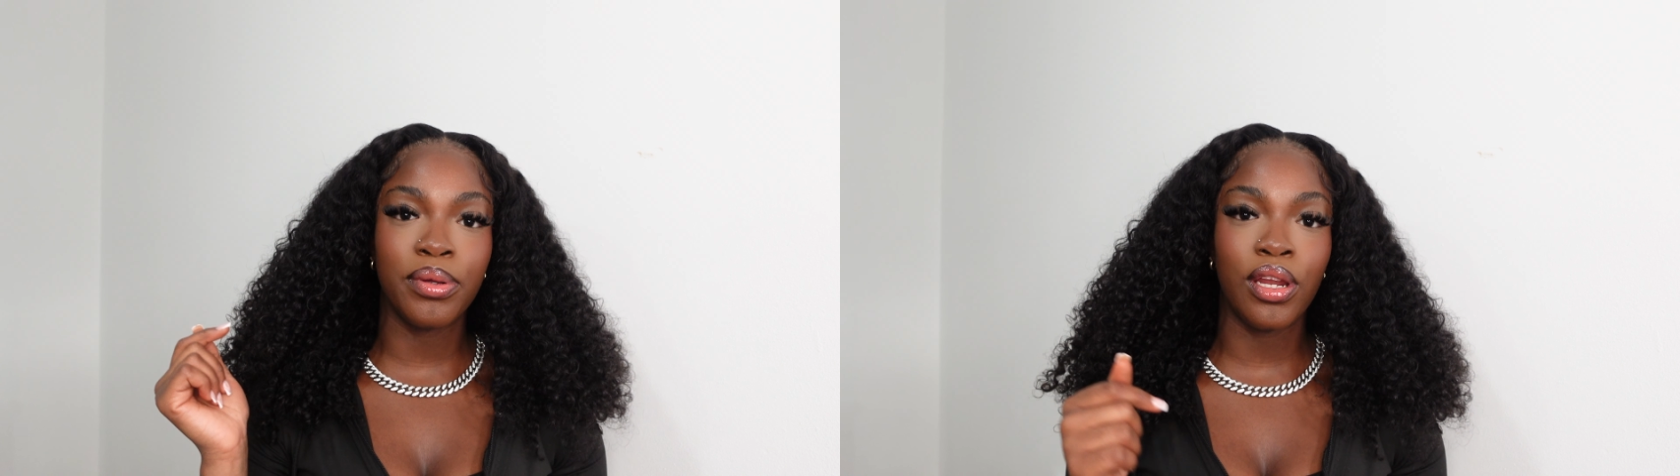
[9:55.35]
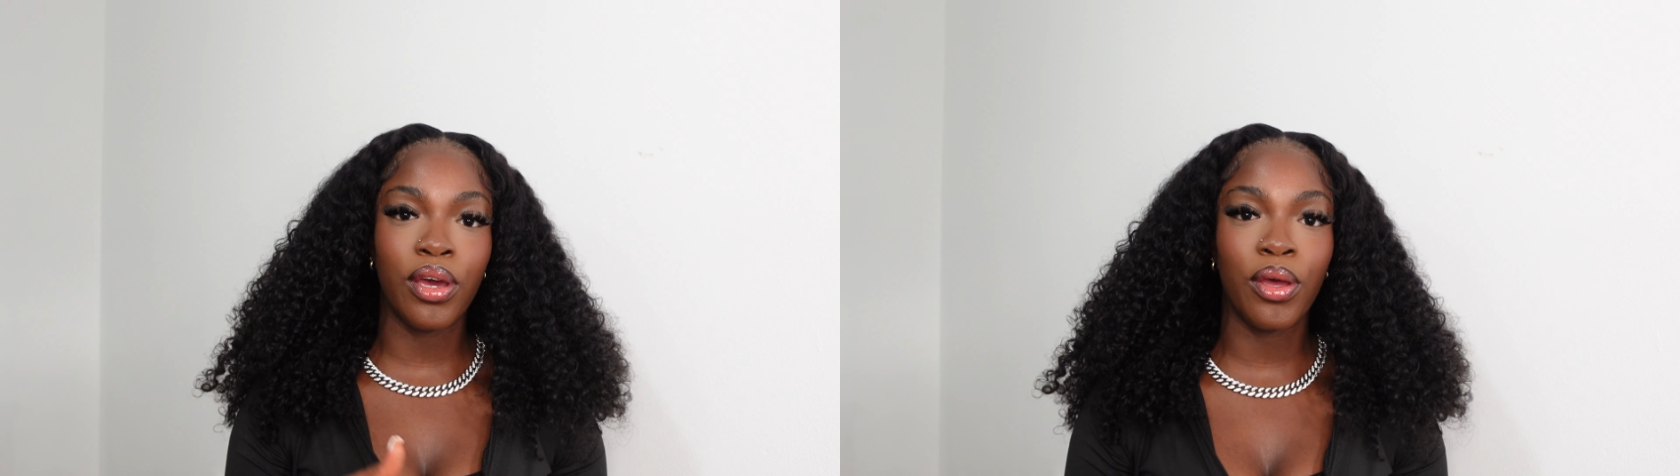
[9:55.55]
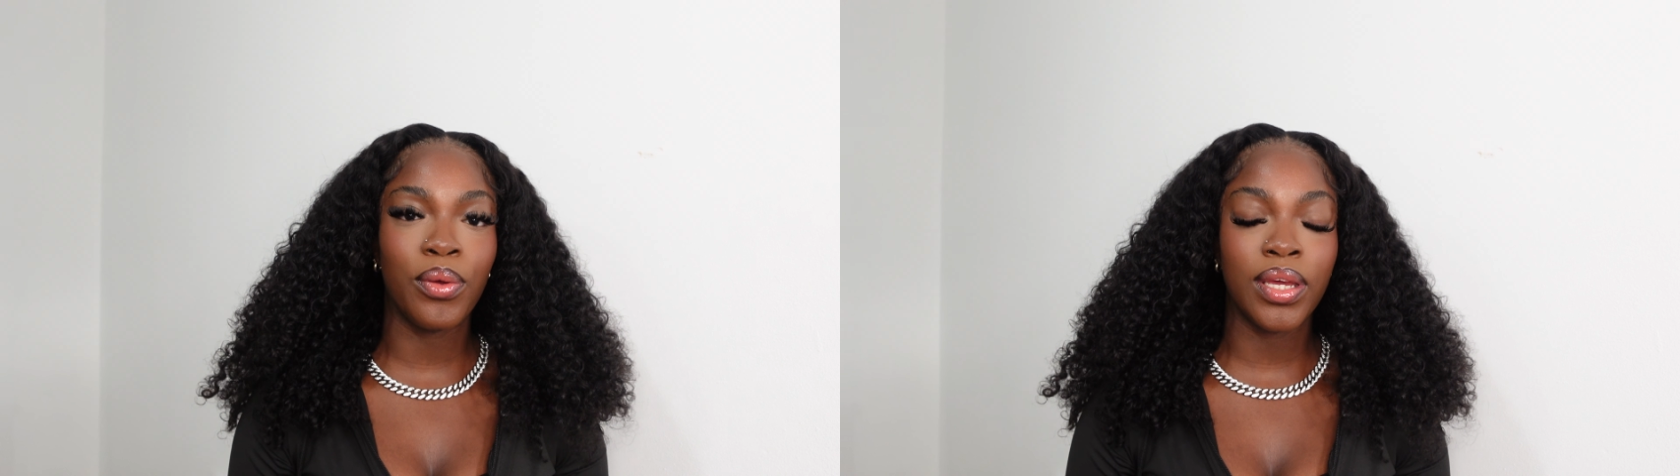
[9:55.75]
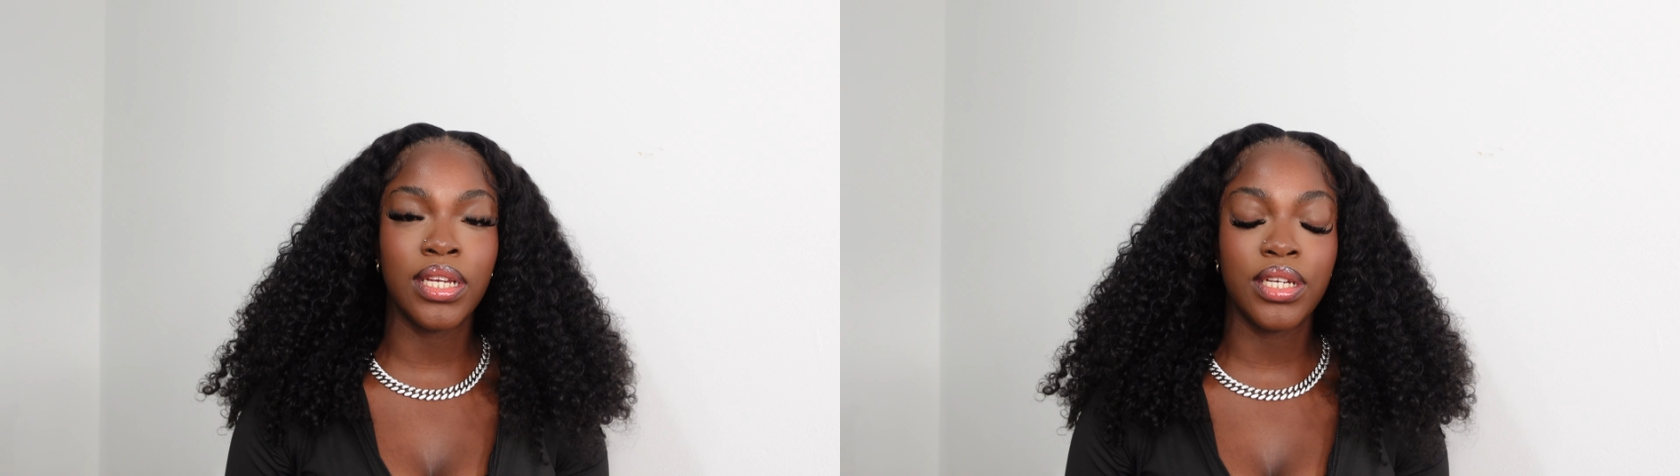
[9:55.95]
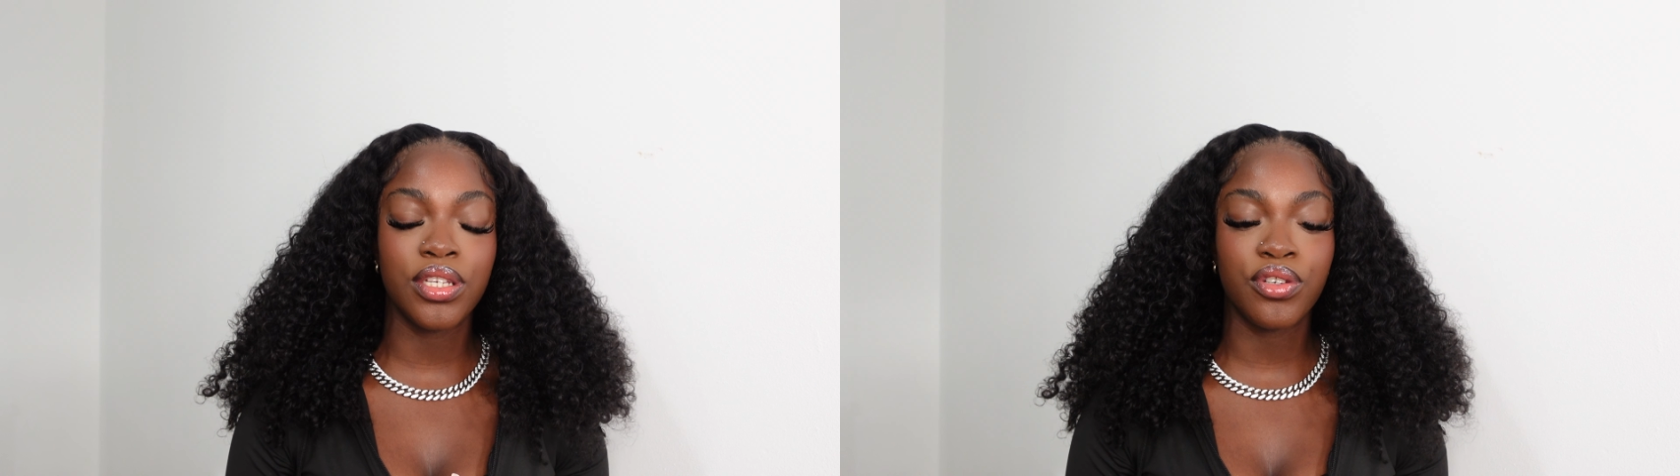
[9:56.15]
below in
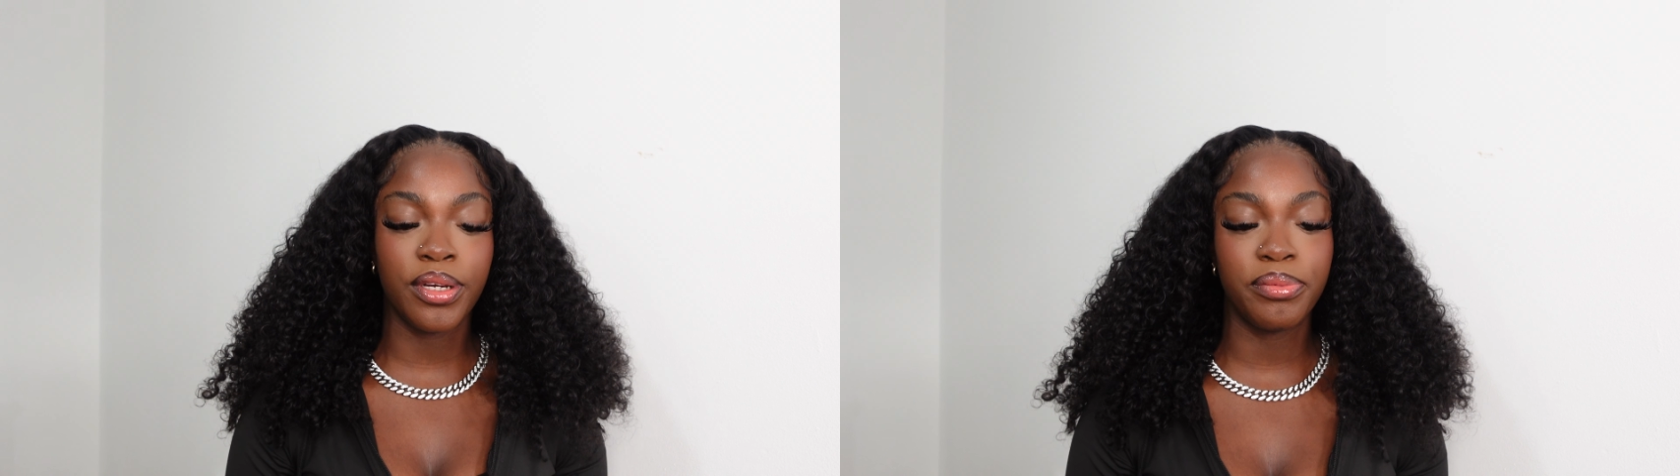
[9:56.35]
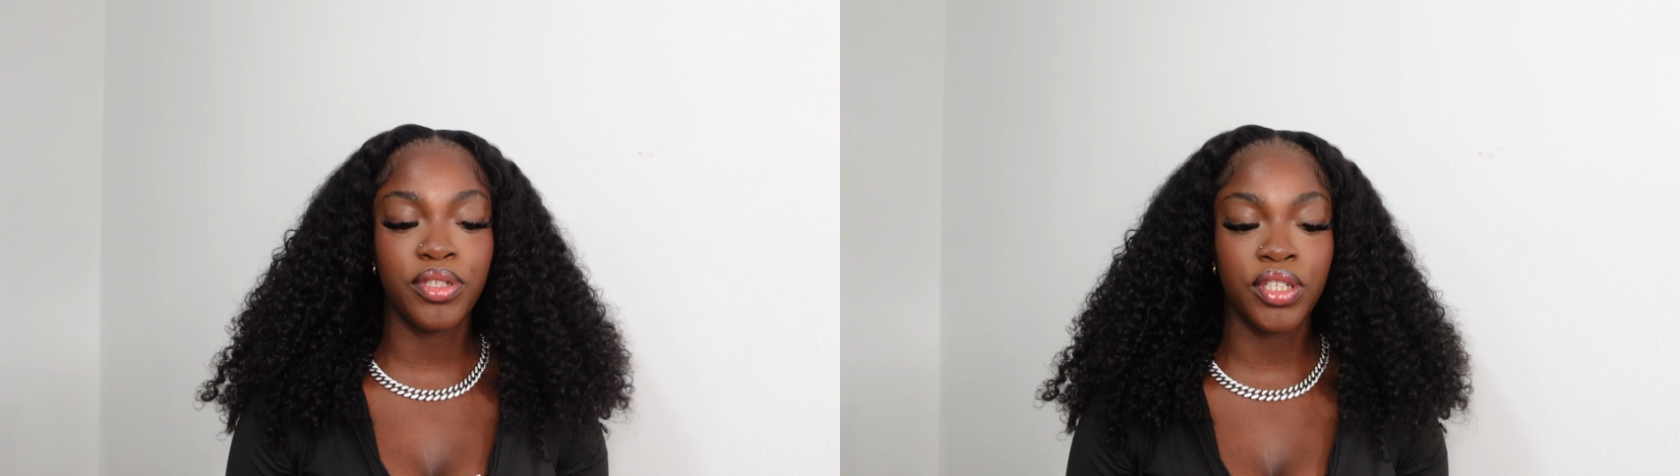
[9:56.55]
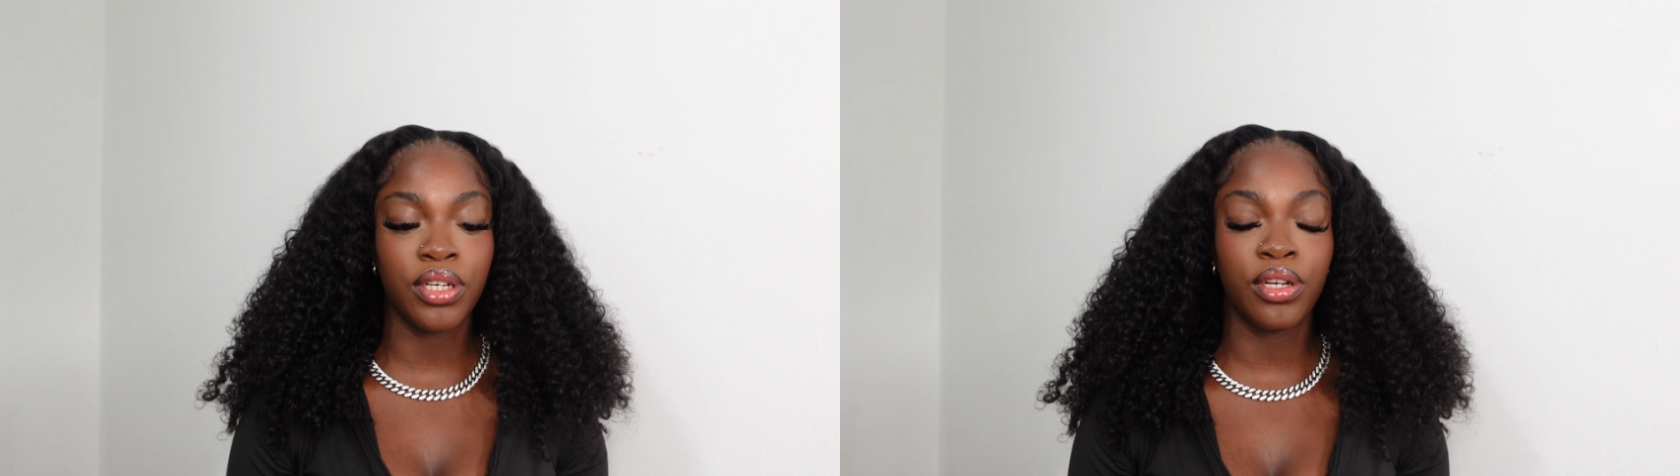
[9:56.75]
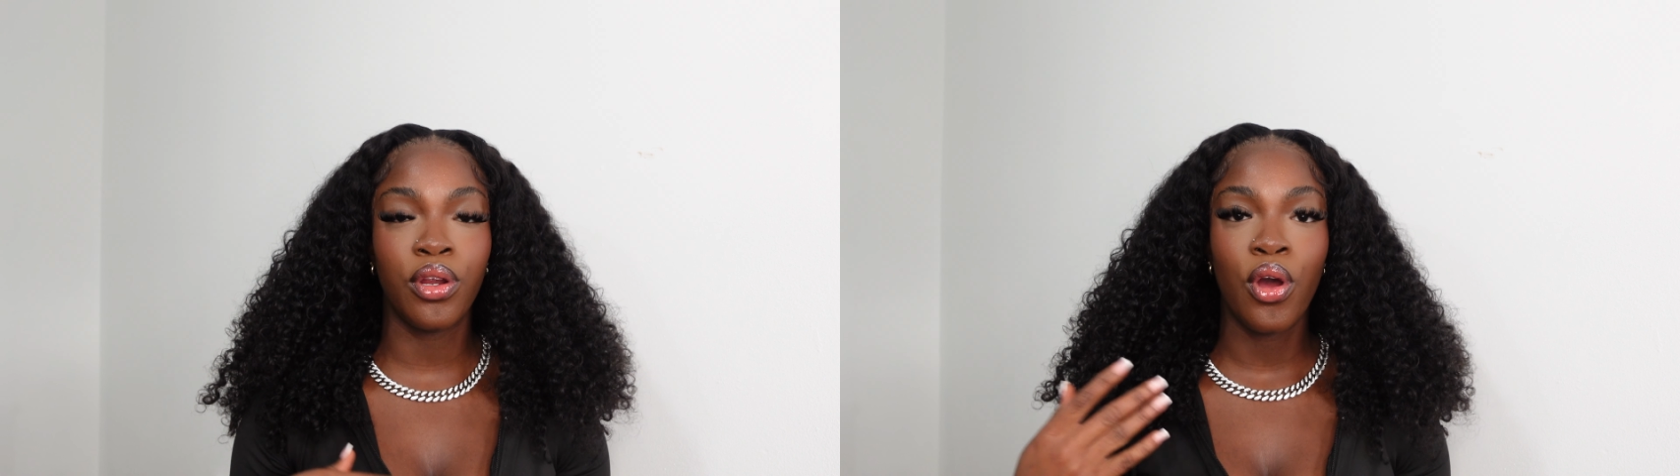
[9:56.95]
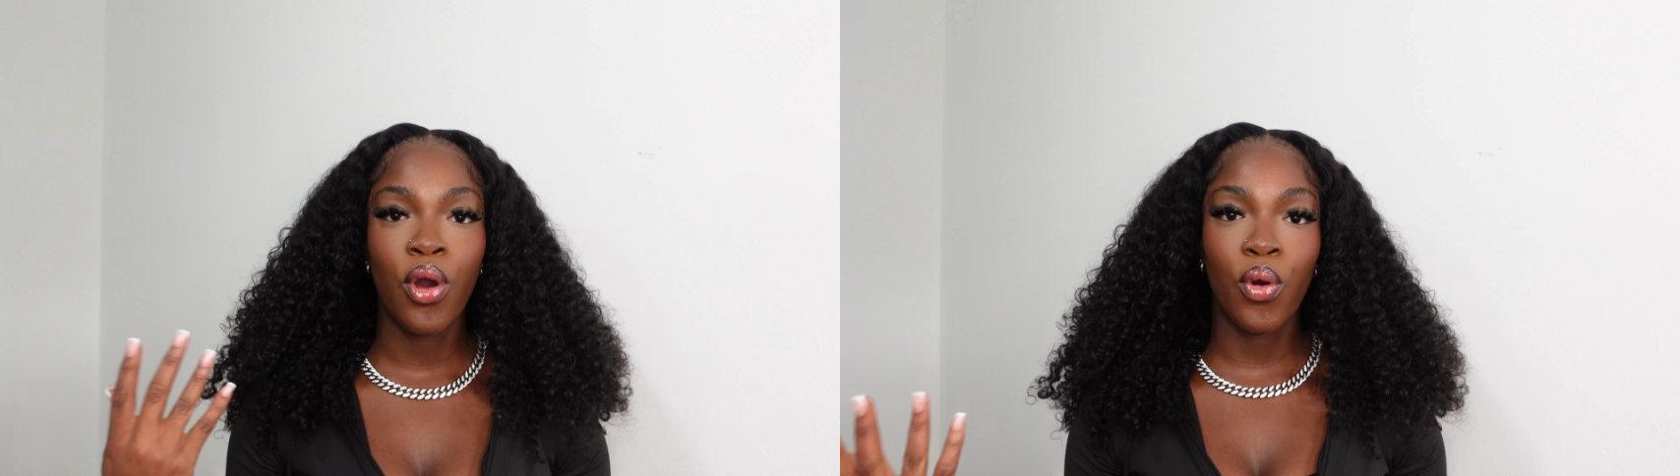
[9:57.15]
the description